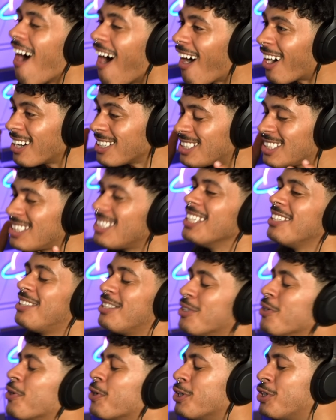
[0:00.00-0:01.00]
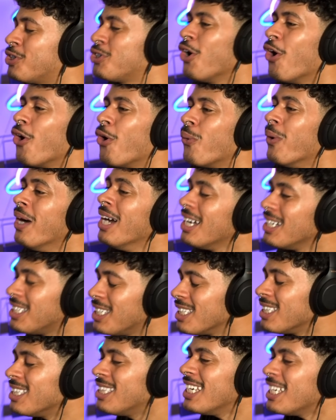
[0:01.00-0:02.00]
our sister show
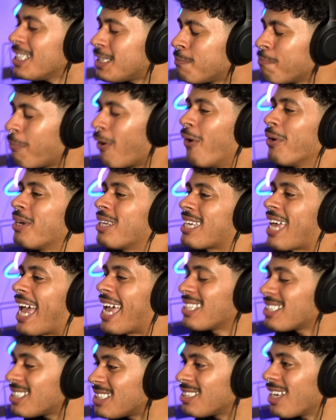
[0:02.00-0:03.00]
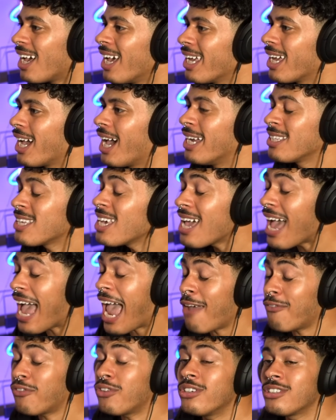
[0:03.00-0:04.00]
to this podcast, Sci Guys.
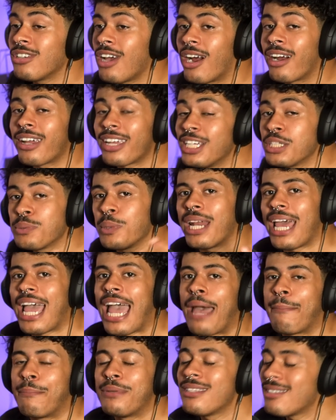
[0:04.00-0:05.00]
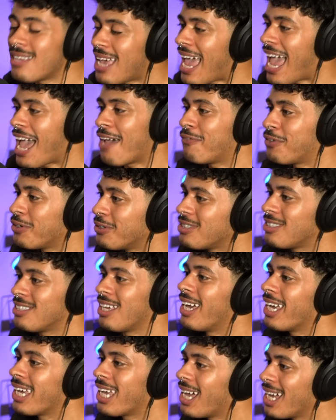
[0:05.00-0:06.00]
After Dark is what happens after
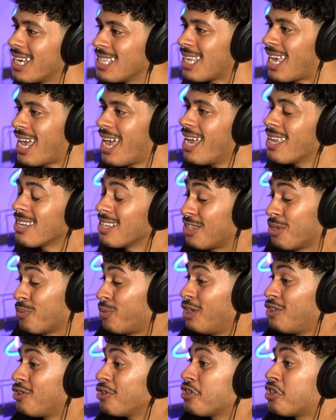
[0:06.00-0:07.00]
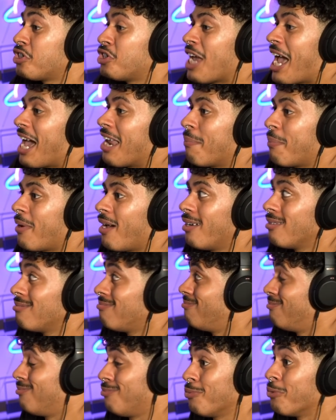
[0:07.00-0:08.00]
Sci Guys ends. We just chat about
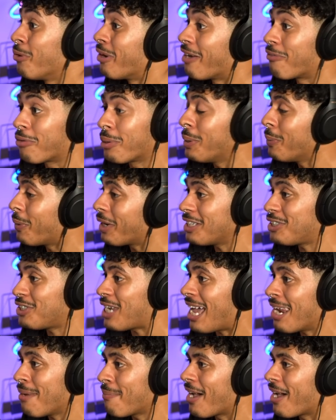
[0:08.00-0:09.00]
whatever we want to chat